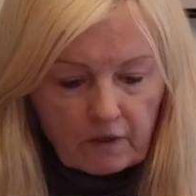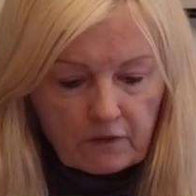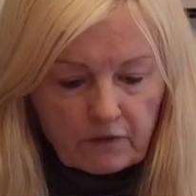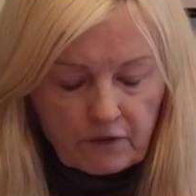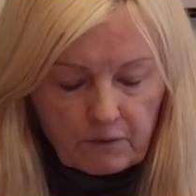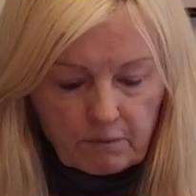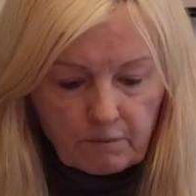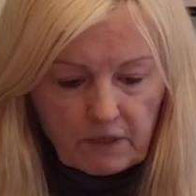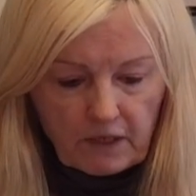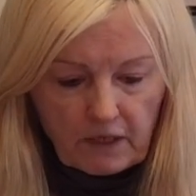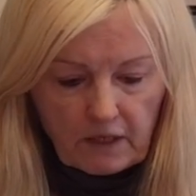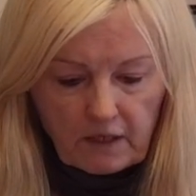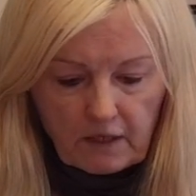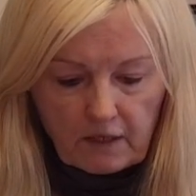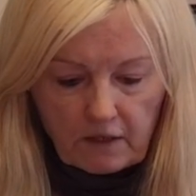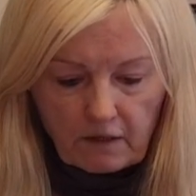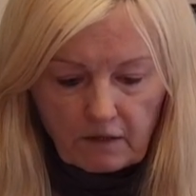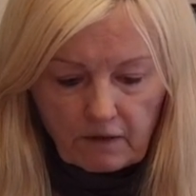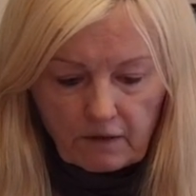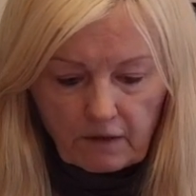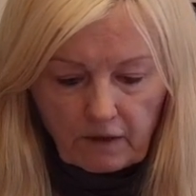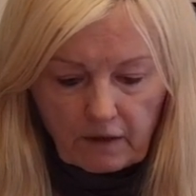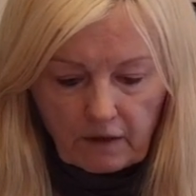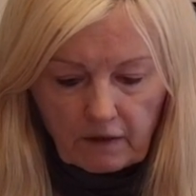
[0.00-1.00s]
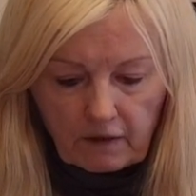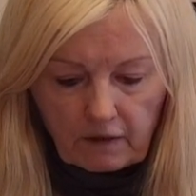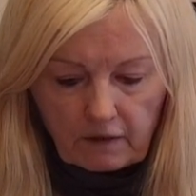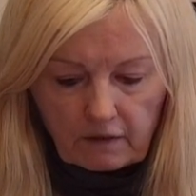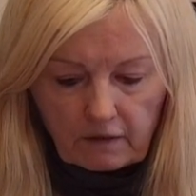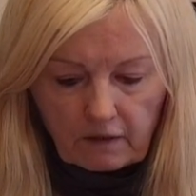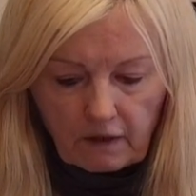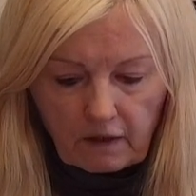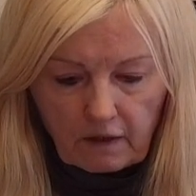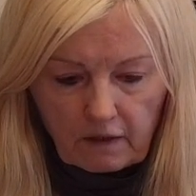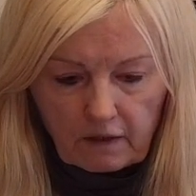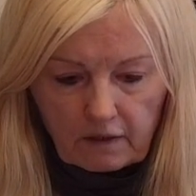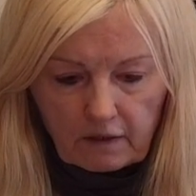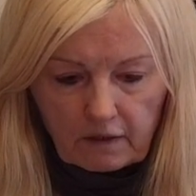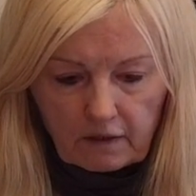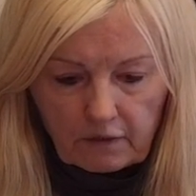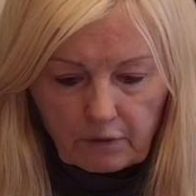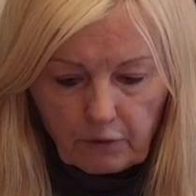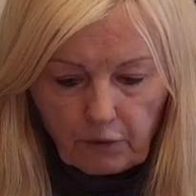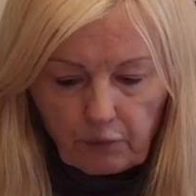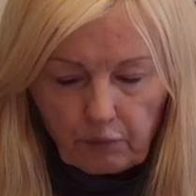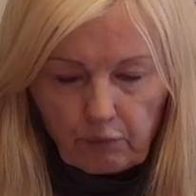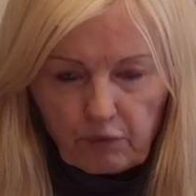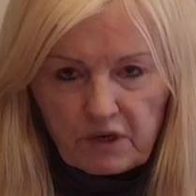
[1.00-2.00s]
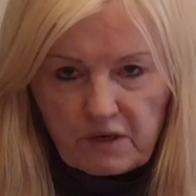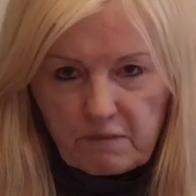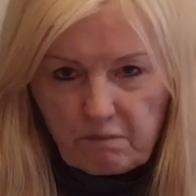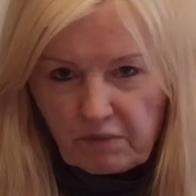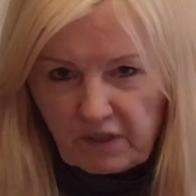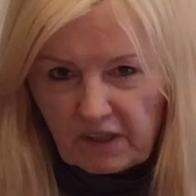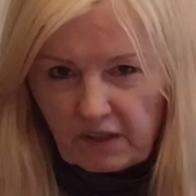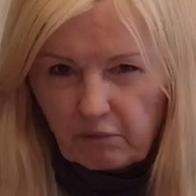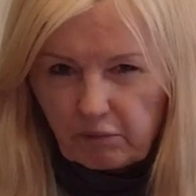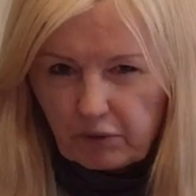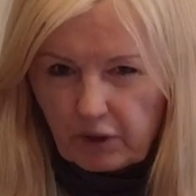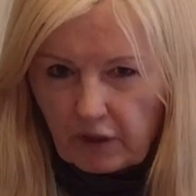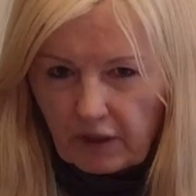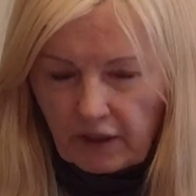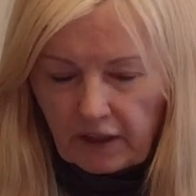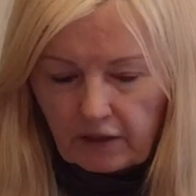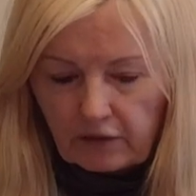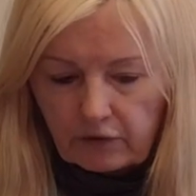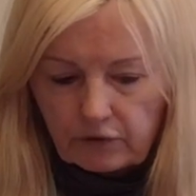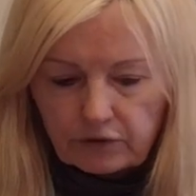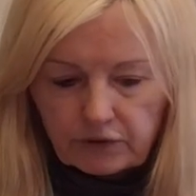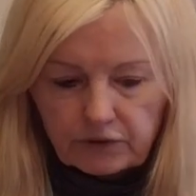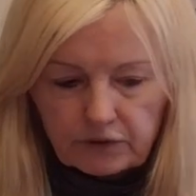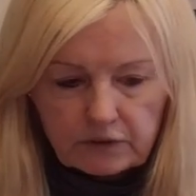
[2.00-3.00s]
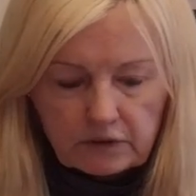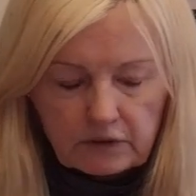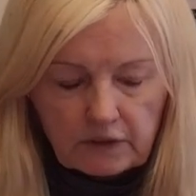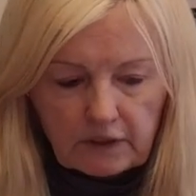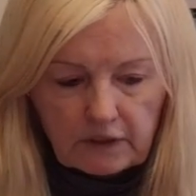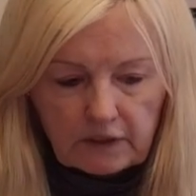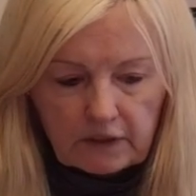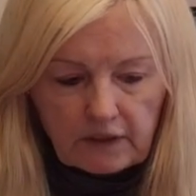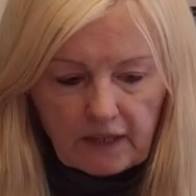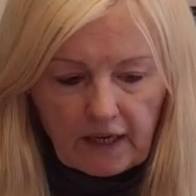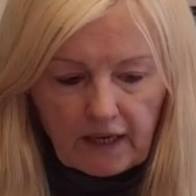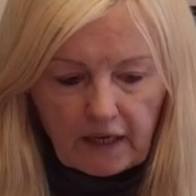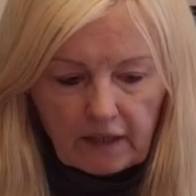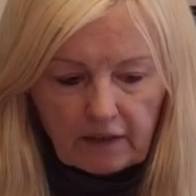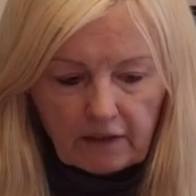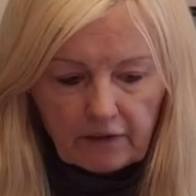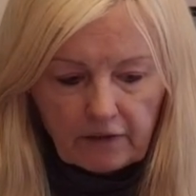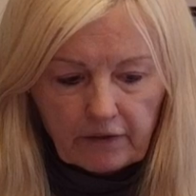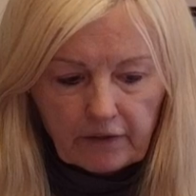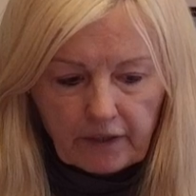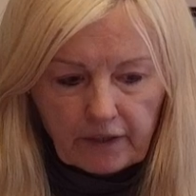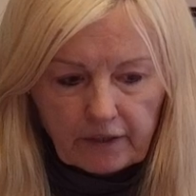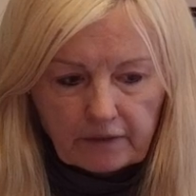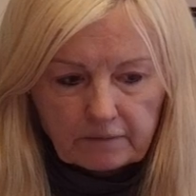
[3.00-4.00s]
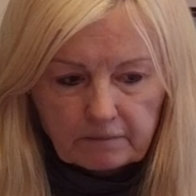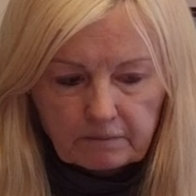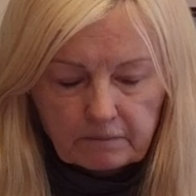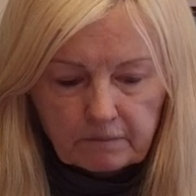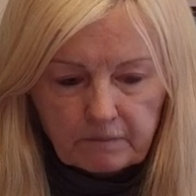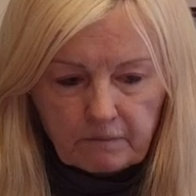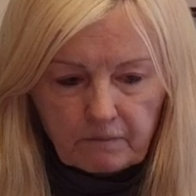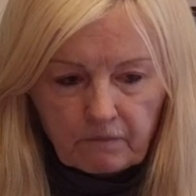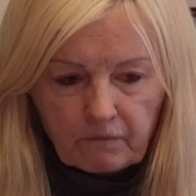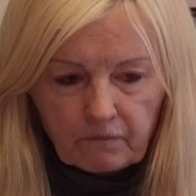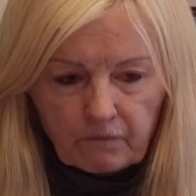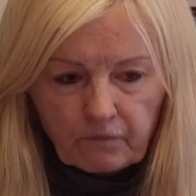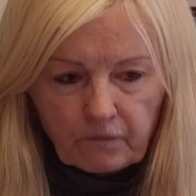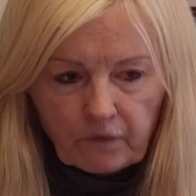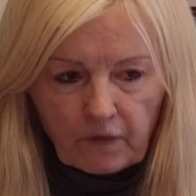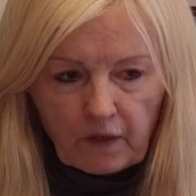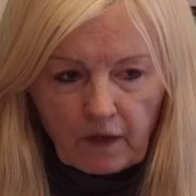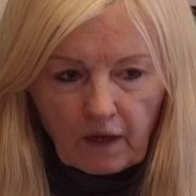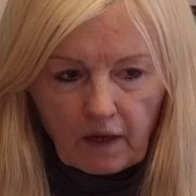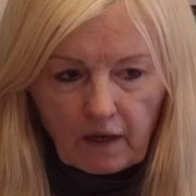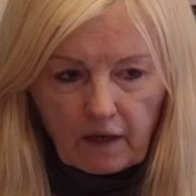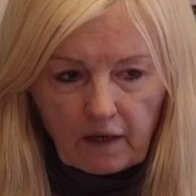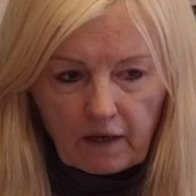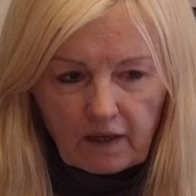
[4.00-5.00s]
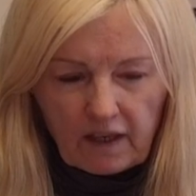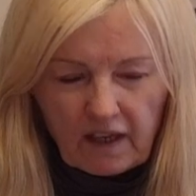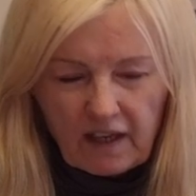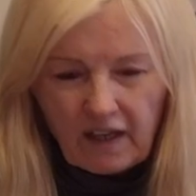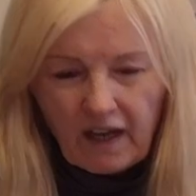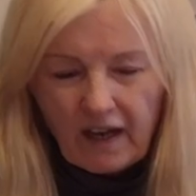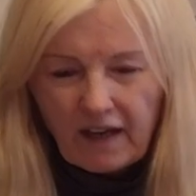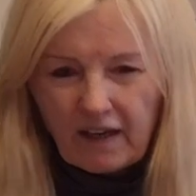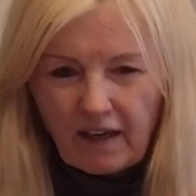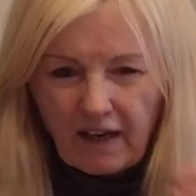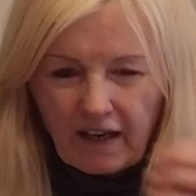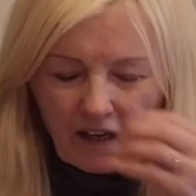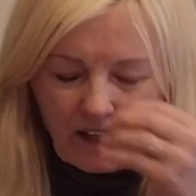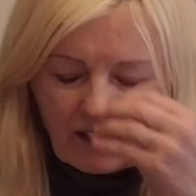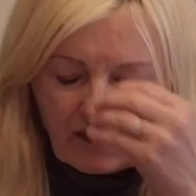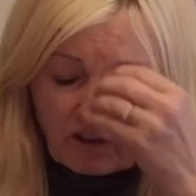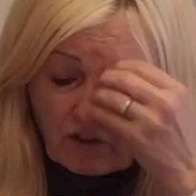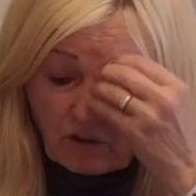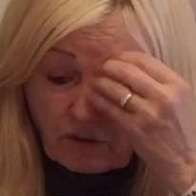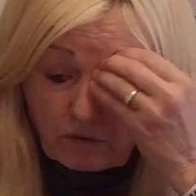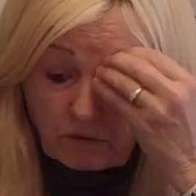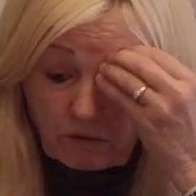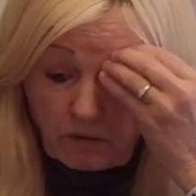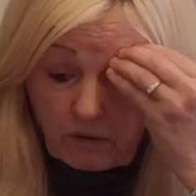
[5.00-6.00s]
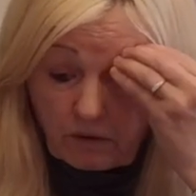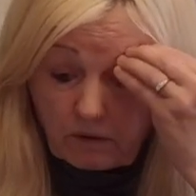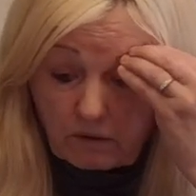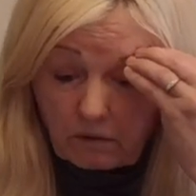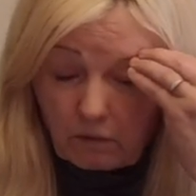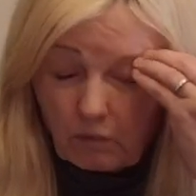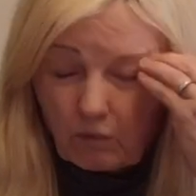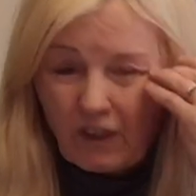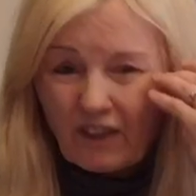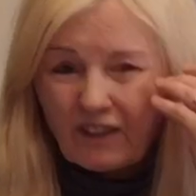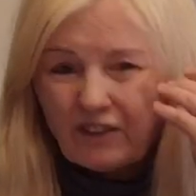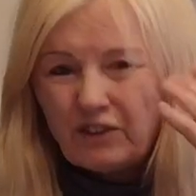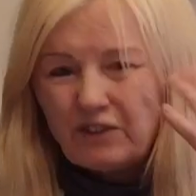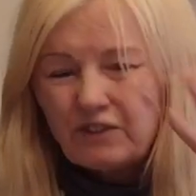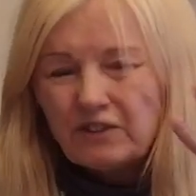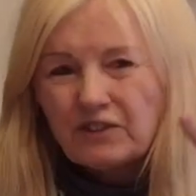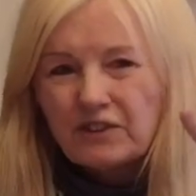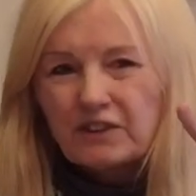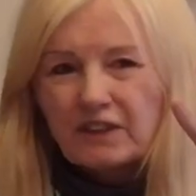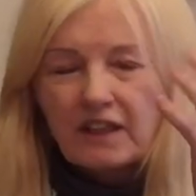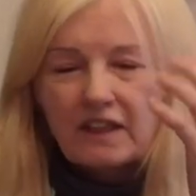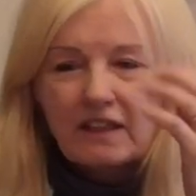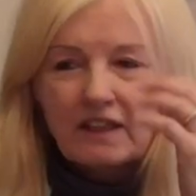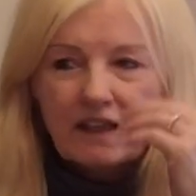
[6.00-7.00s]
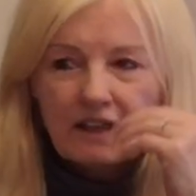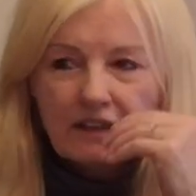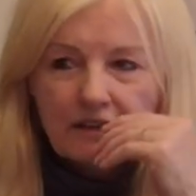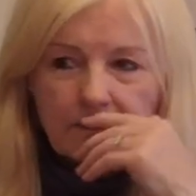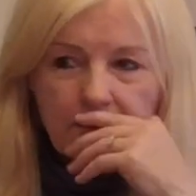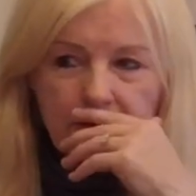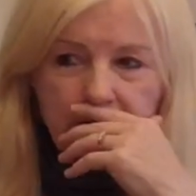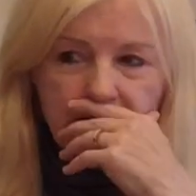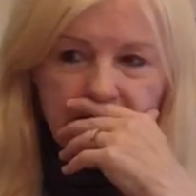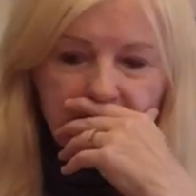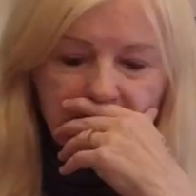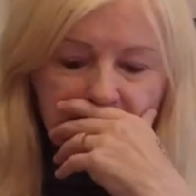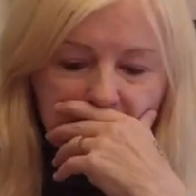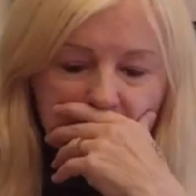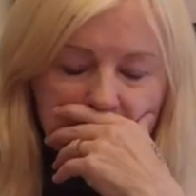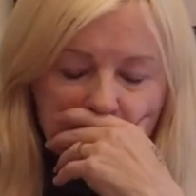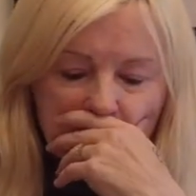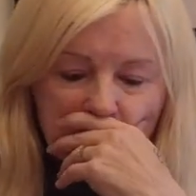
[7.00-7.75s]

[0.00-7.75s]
To me, there are three big players in that area. And I don't know, well, I shouldn't say that because,